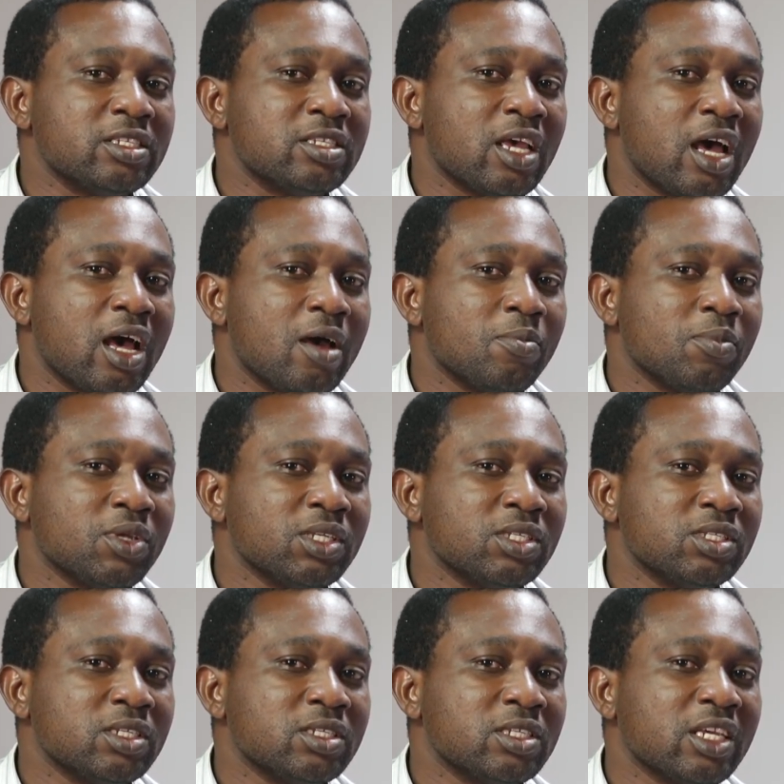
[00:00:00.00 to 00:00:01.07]
is
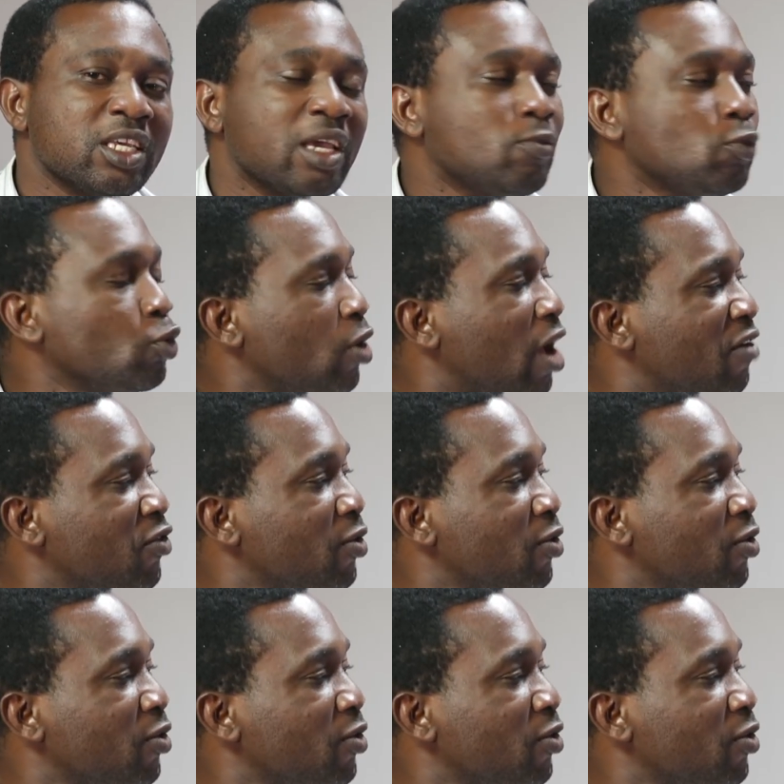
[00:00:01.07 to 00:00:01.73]
a game you